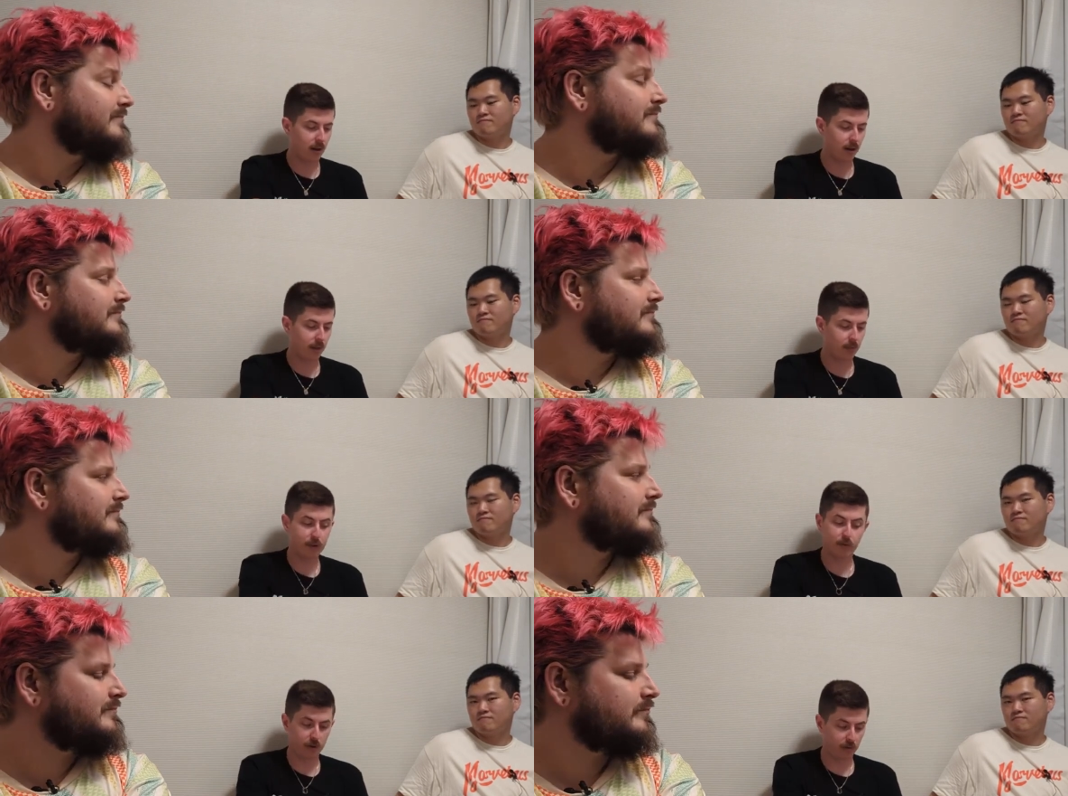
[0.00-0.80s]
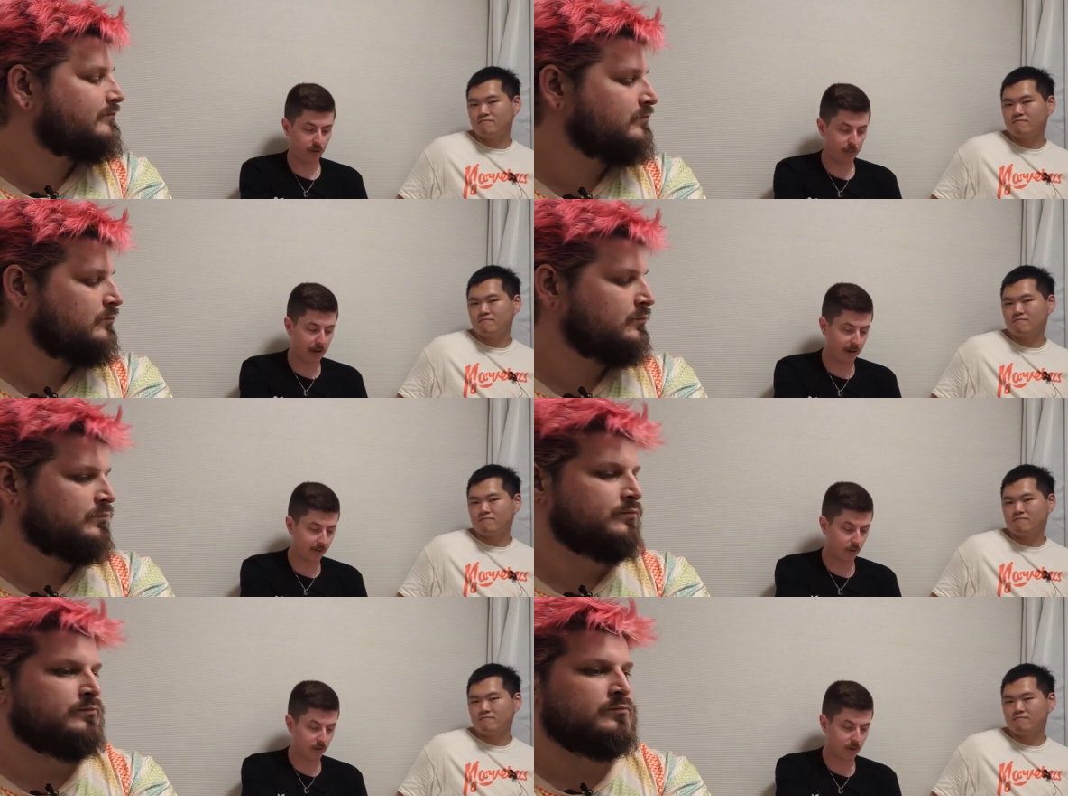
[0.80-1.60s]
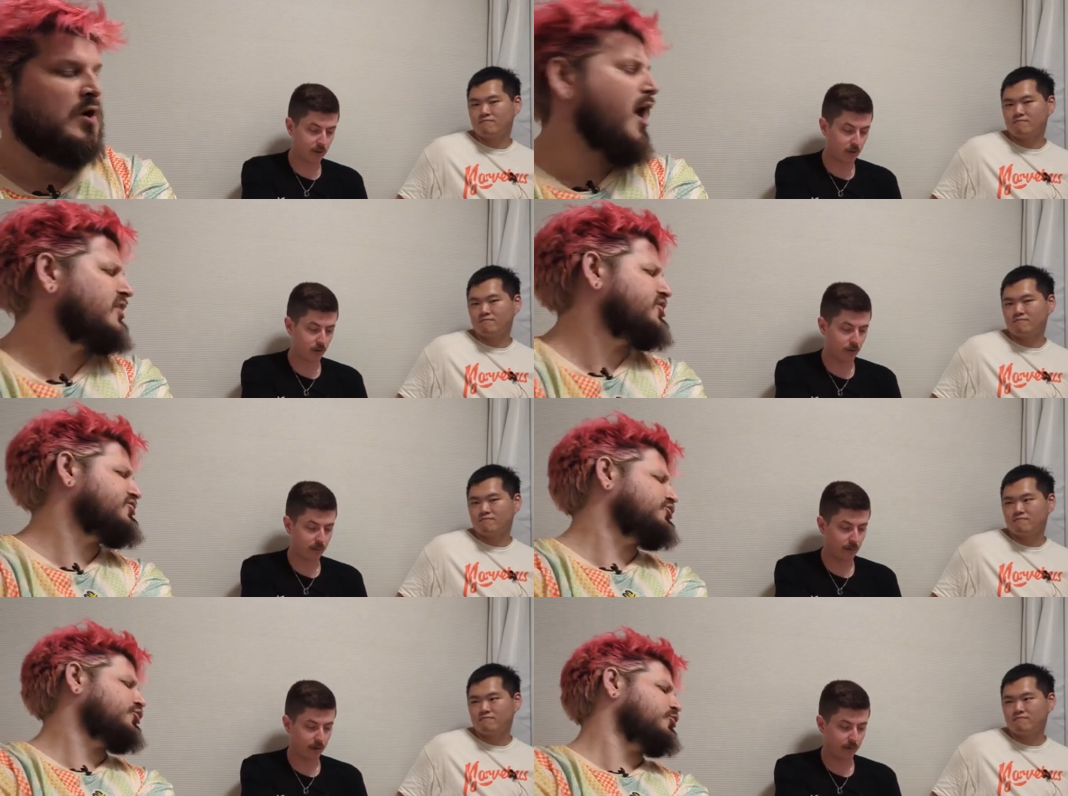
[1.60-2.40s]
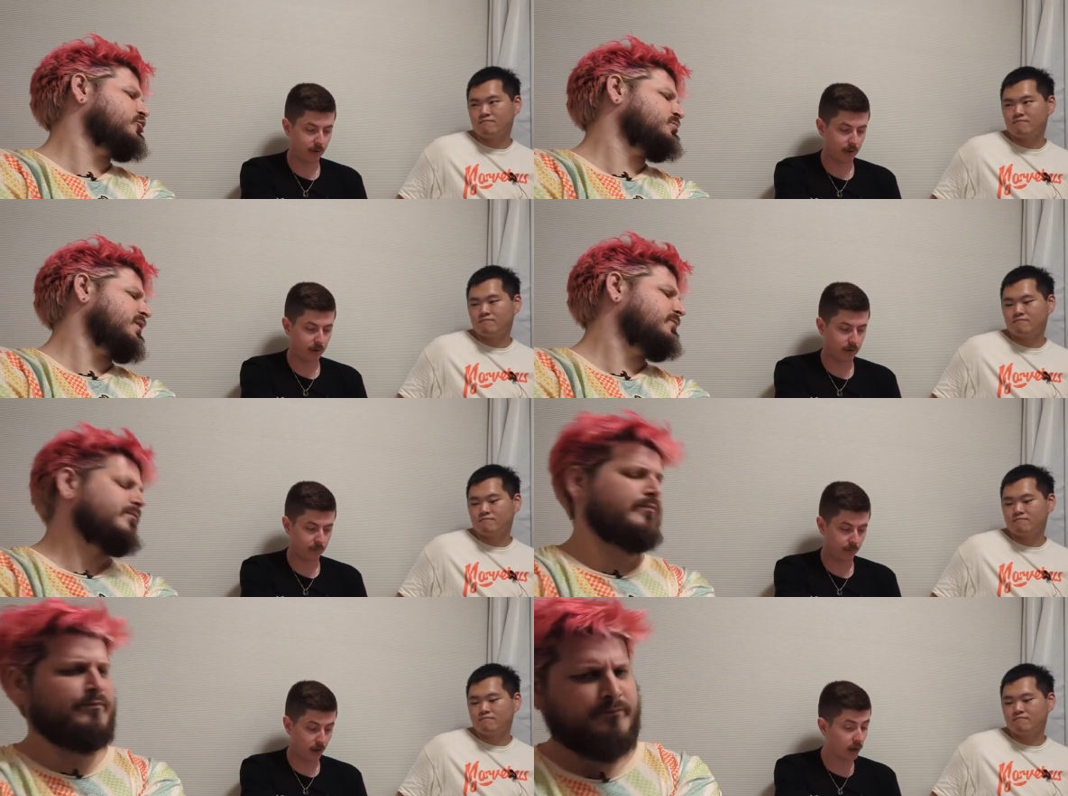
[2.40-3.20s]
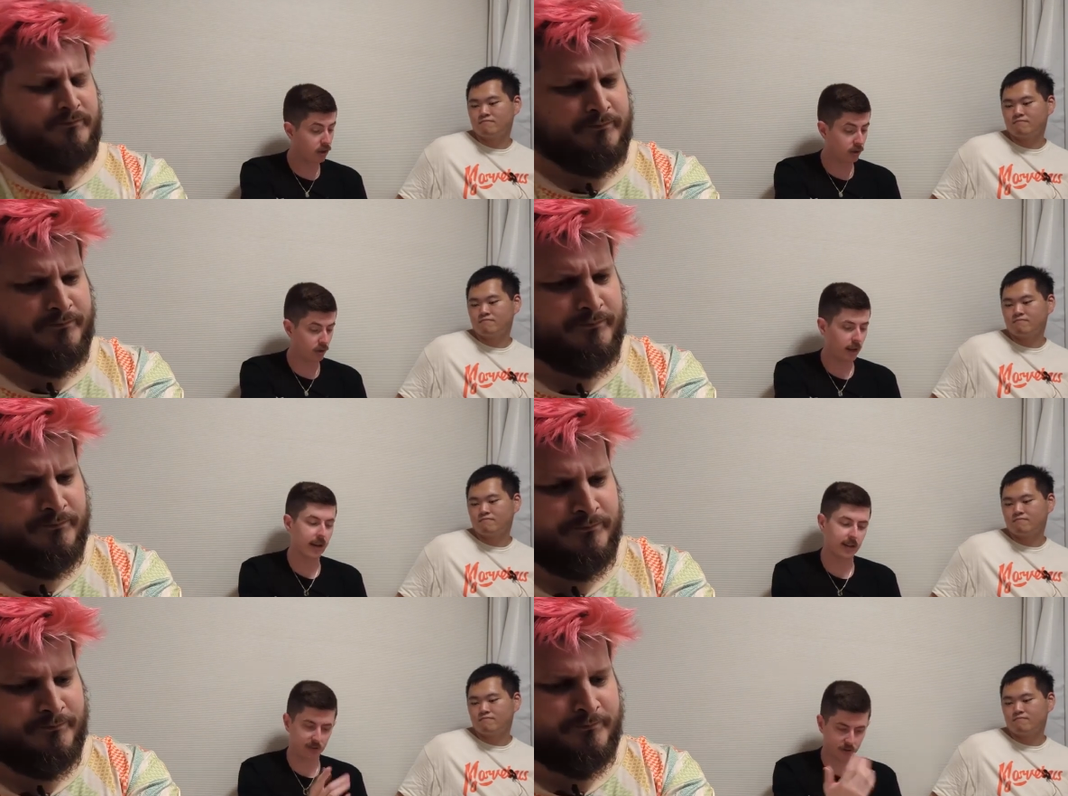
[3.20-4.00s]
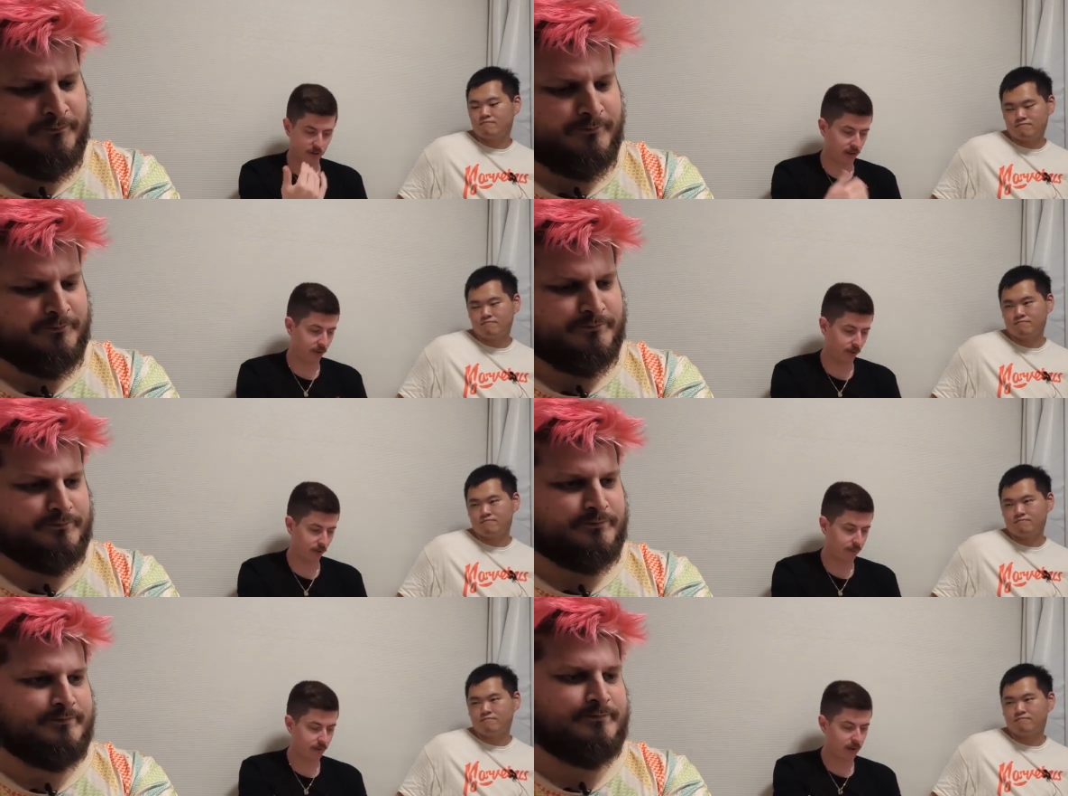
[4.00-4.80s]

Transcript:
Speaker 1: Um, you've got your other main deck monster, which is uh, she's a tuner phase. as well. Oh, she's yeah, because it's got a synchro.